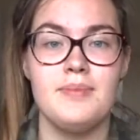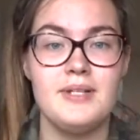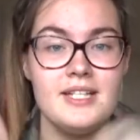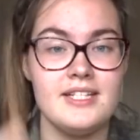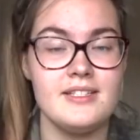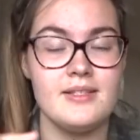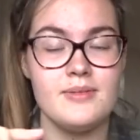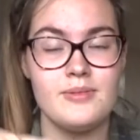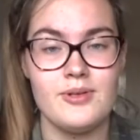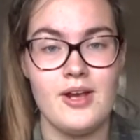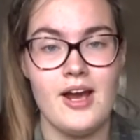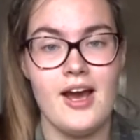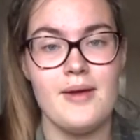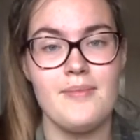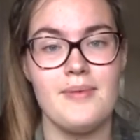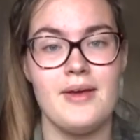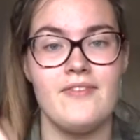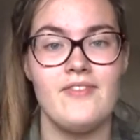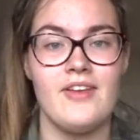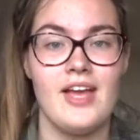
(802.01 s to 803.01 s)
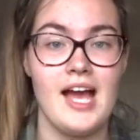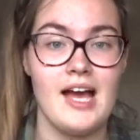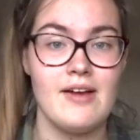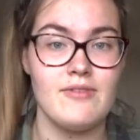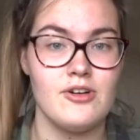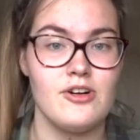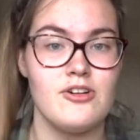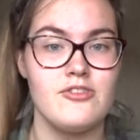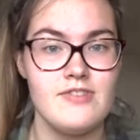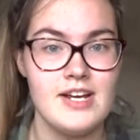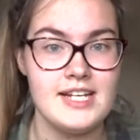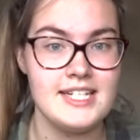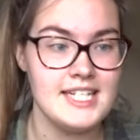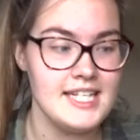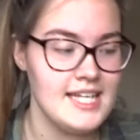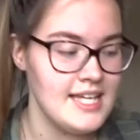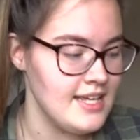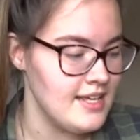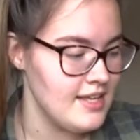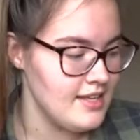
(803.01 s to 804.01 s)
Please subscribe if you haven't
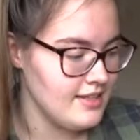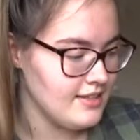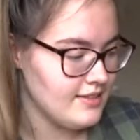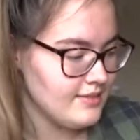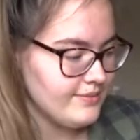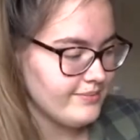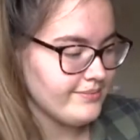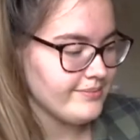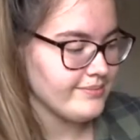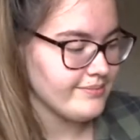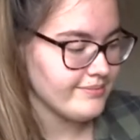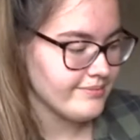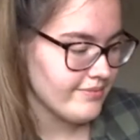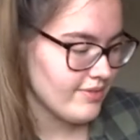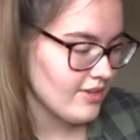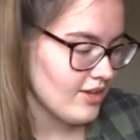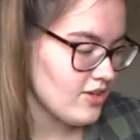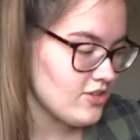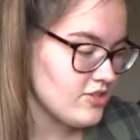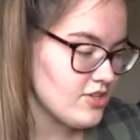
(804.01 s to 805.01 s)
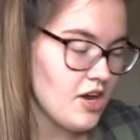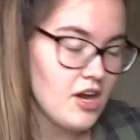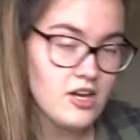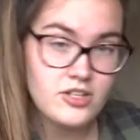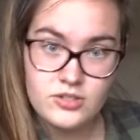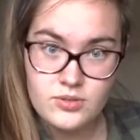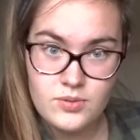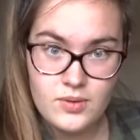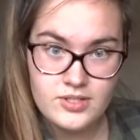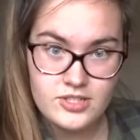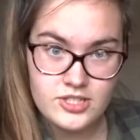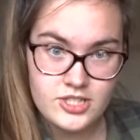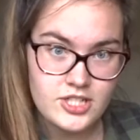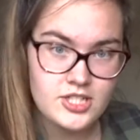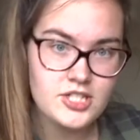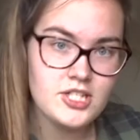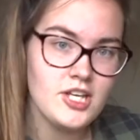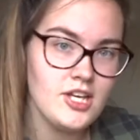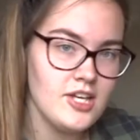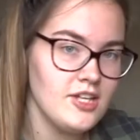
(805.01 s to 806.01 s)
already, because Arch wants
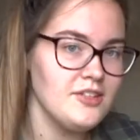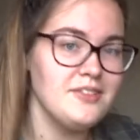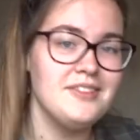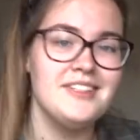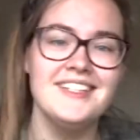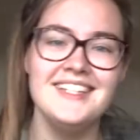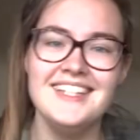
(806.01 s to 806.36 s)
you to.